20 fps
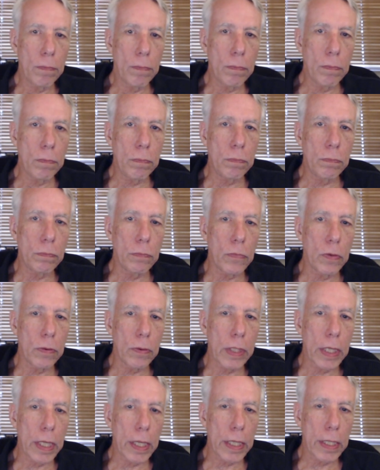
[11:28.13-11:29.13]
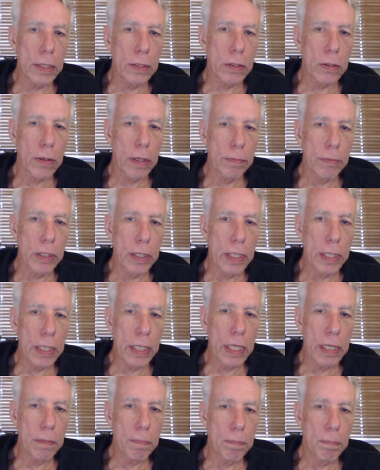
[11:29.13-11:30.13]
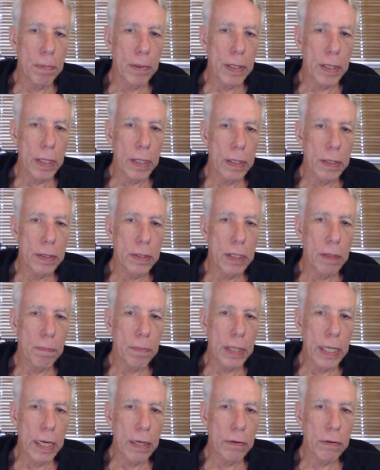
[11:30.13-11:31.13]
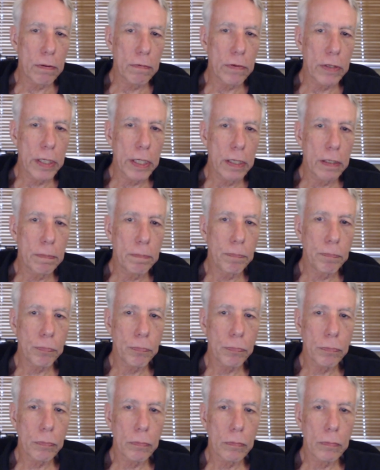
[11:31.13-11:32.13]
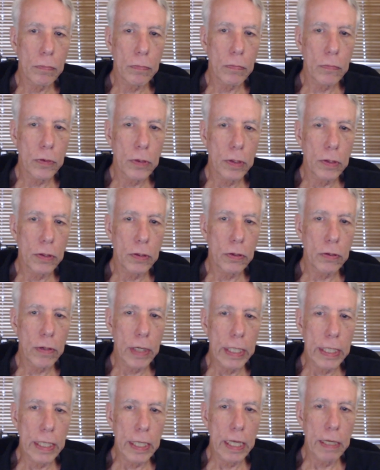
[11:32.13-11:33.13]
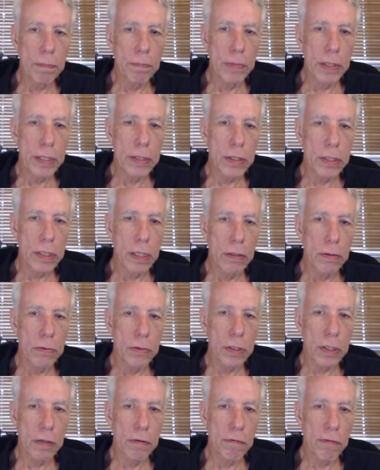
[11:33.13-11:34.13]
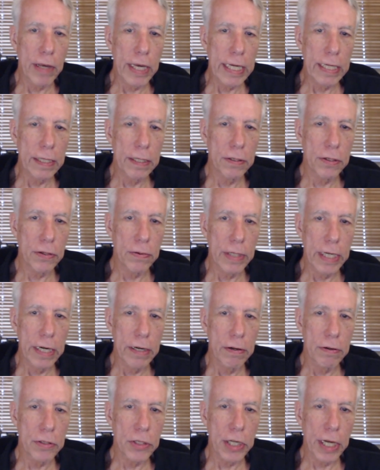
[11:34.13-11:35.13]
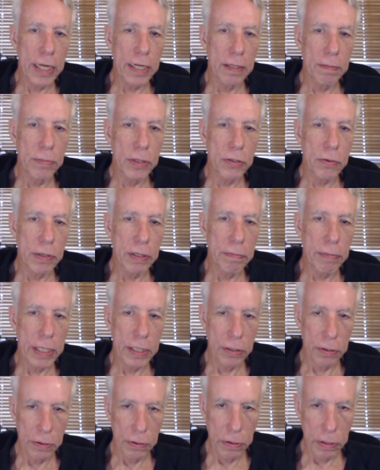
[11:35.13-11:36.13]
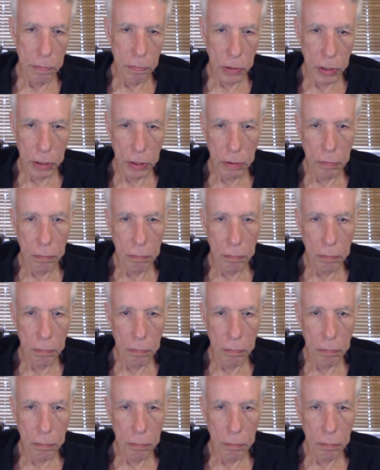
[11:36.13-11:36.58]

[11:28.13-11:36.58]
Okay, so I'm going to keep jumping out over here. Just trying to keep these stones confined into a narrow channel between my two groups.